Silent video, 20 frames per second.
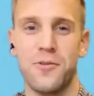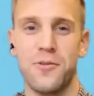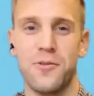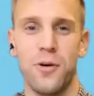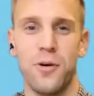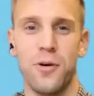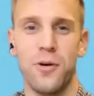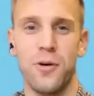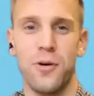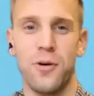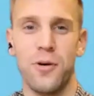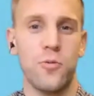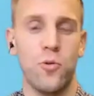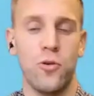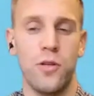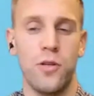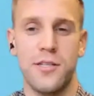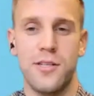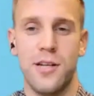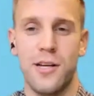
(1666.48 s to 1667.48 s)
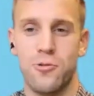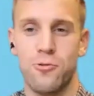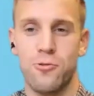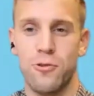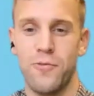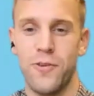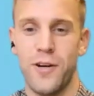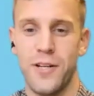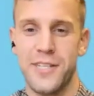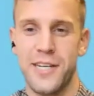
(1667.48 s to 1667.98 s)
Actually, no, there's one that's not true or
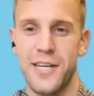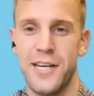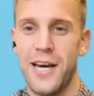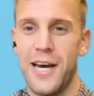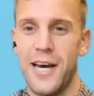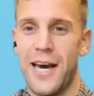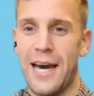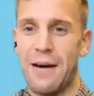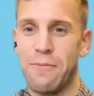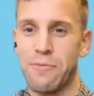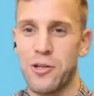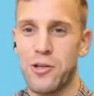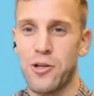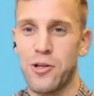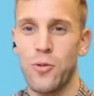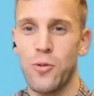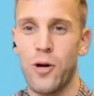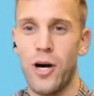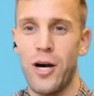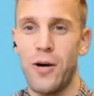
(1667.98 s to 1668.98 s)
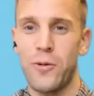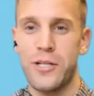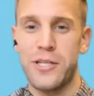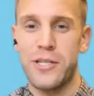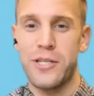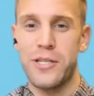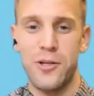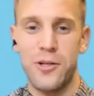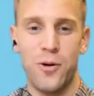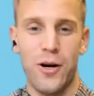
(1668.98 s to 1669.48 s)
false. So just while we
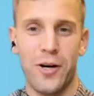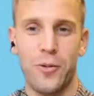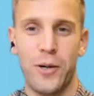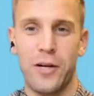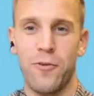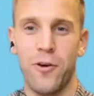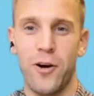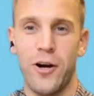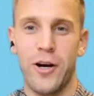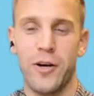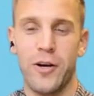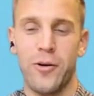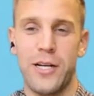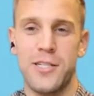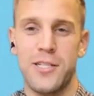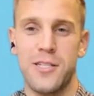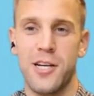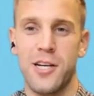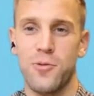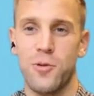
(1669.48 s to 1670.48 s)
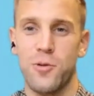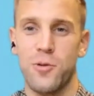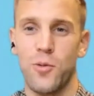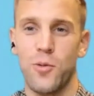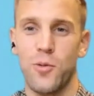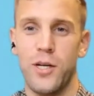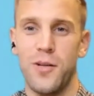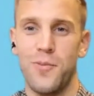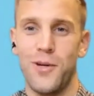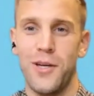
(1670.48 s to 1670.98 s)
do our quick fire questions, because we
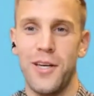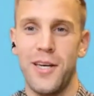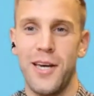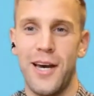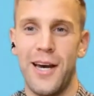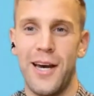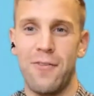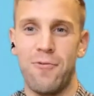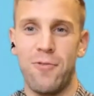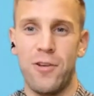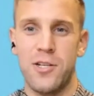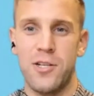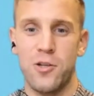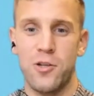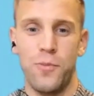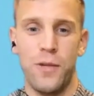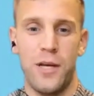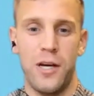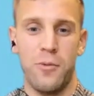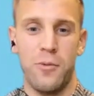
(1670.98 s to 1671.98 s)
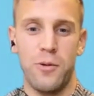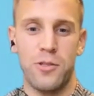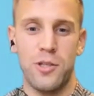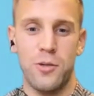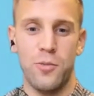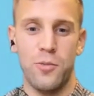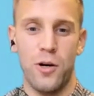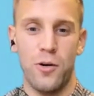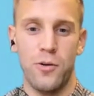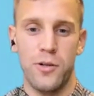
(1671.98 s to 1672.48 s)
will be finishing up now in about 2
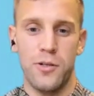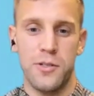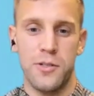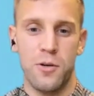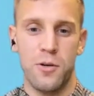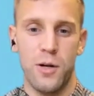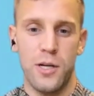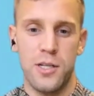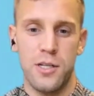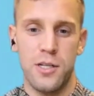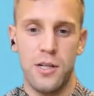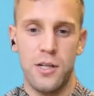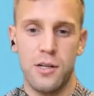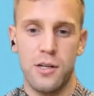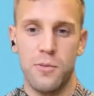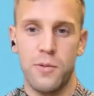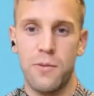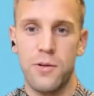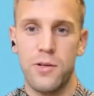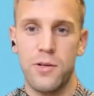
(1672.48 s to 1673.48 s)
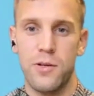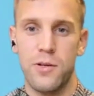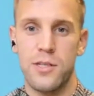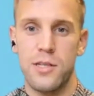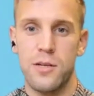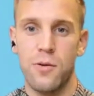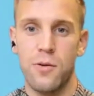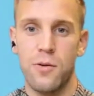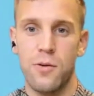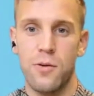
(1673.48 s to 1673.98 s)
minutes. Oh, there's a question that come in. Let me just see what
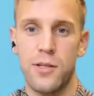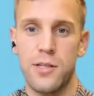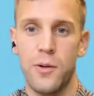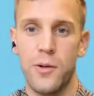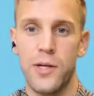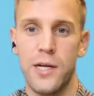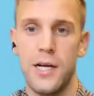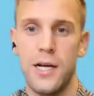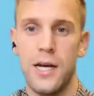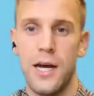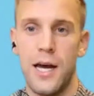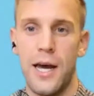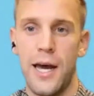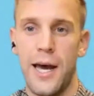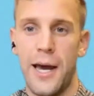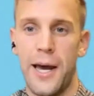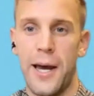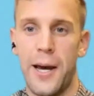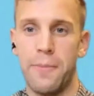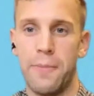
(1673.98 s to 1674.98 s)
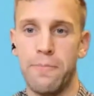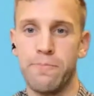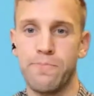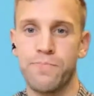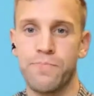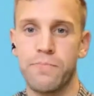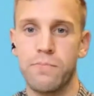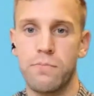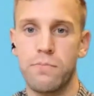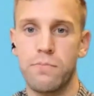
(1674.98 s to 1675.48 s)
it's all about.
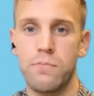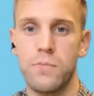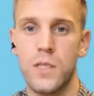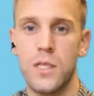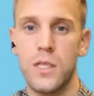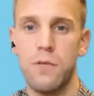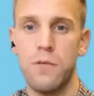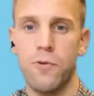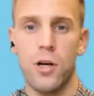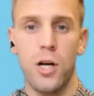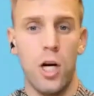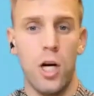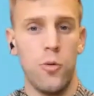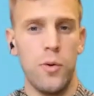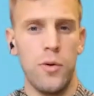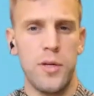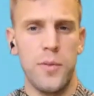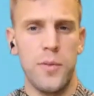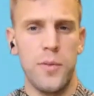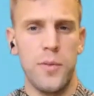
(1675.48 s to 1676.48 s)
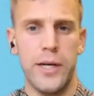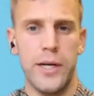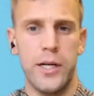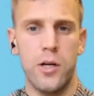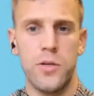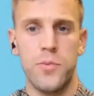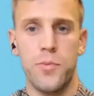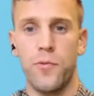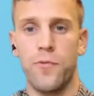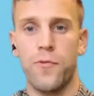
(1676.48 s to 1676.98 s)
For global, you might notice,
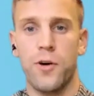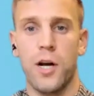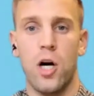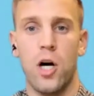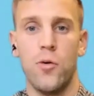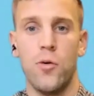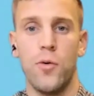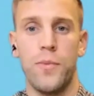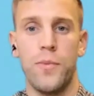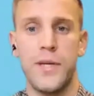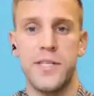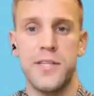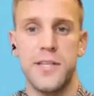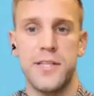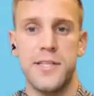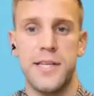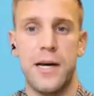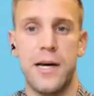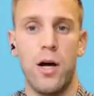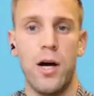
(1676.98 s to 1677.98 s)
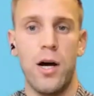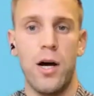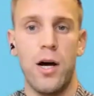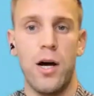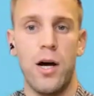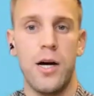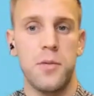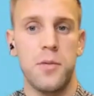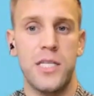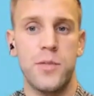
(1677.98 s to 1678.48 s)
but for global business, how long is the
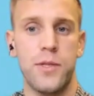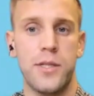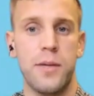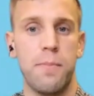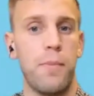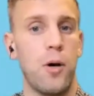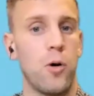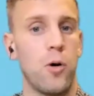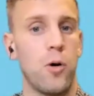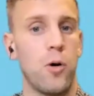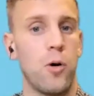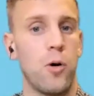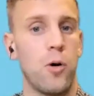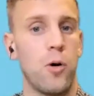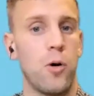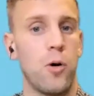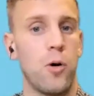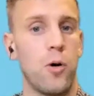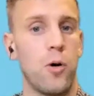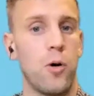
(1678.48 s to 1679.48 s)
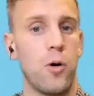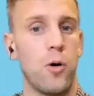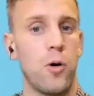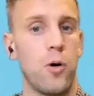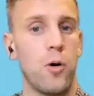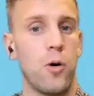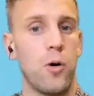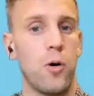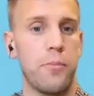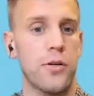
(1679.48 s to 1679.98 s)
placement in both Ireland and
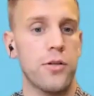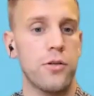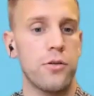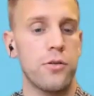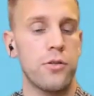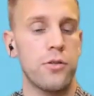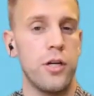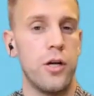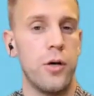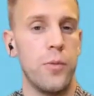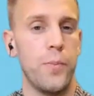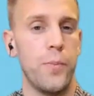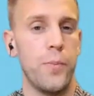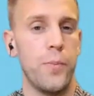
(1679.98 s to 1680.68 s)
abroad? Do you know?